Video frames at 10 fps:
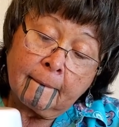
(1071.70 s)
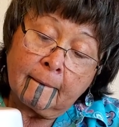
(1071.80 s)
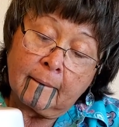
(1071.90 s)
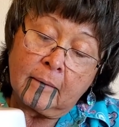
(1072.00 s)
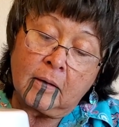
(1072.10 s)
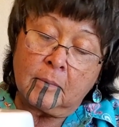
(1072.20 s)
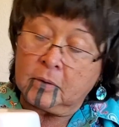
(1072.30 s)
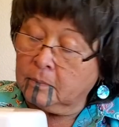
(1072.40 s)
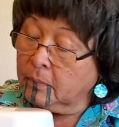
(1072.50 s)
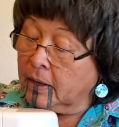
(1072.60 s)
Yeah, I'm
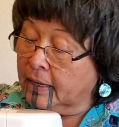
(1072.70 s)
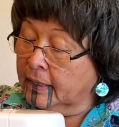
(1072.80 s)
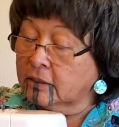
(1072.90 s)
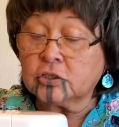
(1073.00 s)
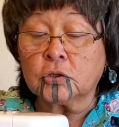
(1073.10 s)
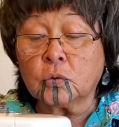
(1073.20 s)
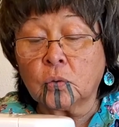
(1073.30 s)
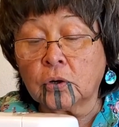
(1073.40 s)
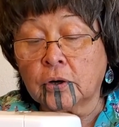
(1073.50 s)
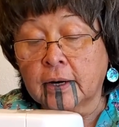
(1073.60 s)
gonna buy 1
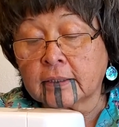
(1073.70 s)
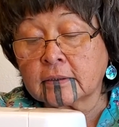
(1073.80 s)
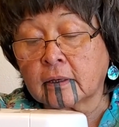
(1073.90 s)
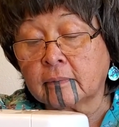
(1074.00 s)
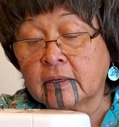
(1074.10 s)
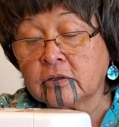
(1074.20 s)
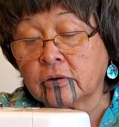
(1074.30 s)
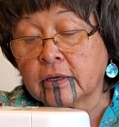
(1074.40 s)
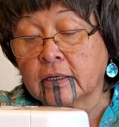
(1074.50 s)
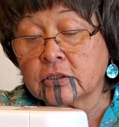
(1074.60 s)
1/4 next time. These are
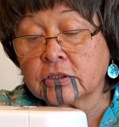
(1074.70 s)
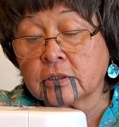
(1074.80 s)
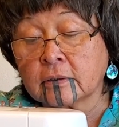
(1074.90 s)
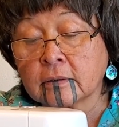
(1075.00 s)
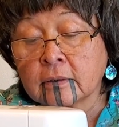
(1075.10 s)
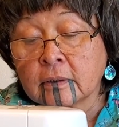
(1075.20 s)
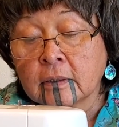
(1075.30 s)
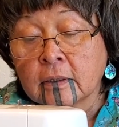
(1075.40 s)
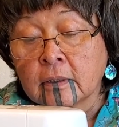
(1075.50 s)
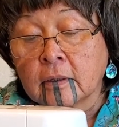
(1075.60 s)
inch.
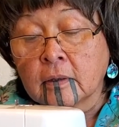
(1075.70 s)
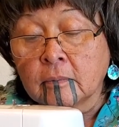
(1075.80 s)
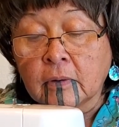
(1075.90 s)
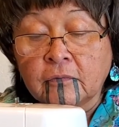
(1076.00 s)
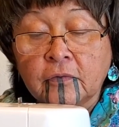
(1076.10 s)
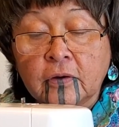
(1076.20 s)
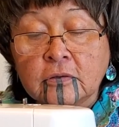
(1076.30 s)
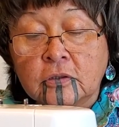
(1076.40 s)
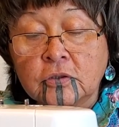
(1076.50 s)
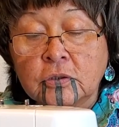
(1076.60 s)
My fingers
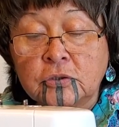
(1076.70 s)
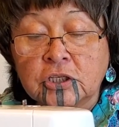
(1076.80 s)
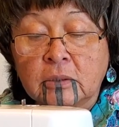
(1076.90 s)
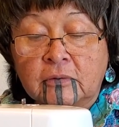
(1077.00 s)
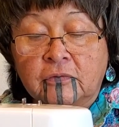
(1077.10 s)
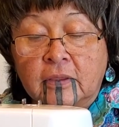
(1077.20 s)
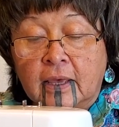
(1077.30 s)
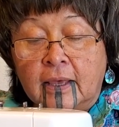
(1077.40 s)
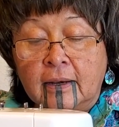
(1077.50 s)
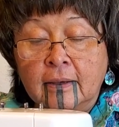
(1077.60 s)
are too chubby for
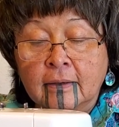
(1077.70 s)
that.